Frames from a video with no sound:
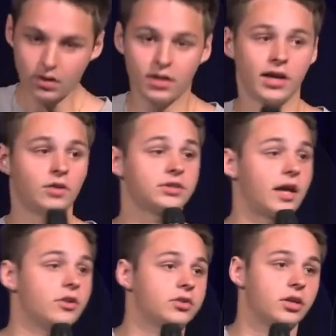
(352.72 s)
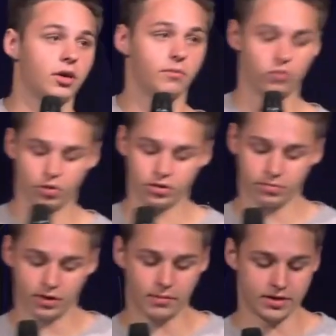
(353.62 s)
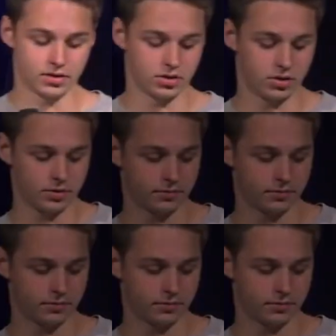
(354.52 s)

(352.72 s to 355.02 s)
Now Skylar's going to come forward to bring the message.